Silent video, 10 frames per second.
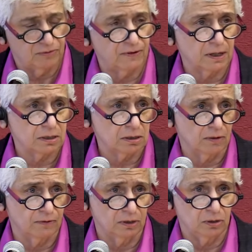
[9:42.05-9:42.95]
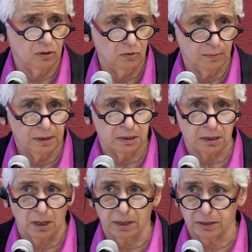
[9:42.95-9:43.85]
effects of the humans
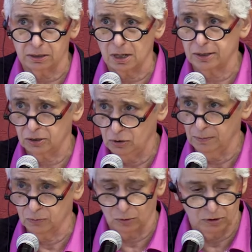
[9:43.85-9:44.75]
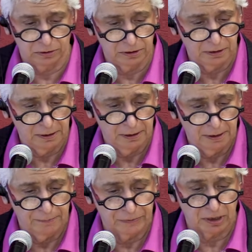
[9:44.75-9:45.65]
on the non-human world,
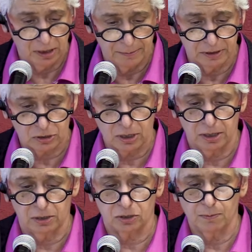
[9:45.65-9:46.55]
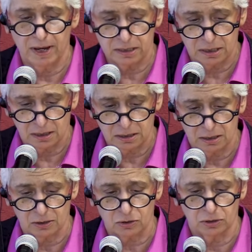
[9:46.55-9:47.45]
climate change, mass
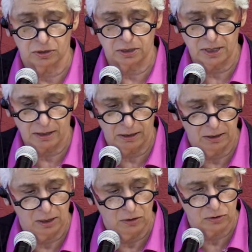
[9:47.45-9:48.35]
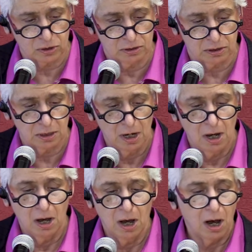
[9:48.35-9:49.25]
extinctions, death in the oceans,
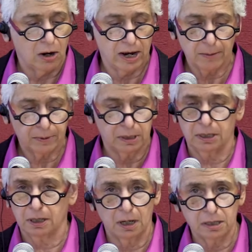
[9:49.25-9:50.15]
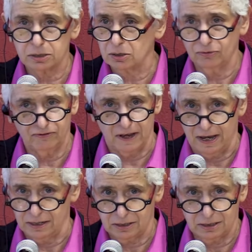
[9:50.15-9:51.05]
are happening so
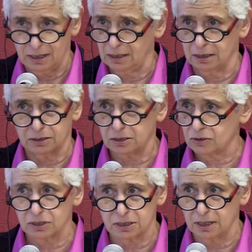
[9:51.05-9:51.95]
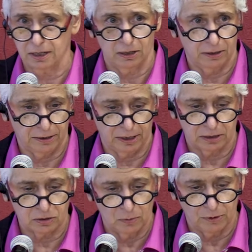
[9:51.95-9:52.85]
fast and on such a scale that
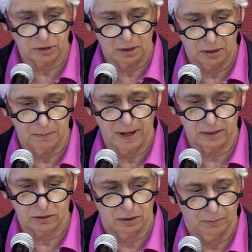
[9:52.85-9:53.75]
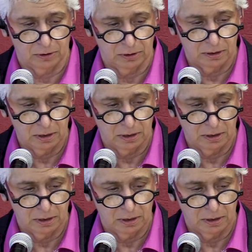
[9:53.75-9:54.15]
it's almost unimaginable.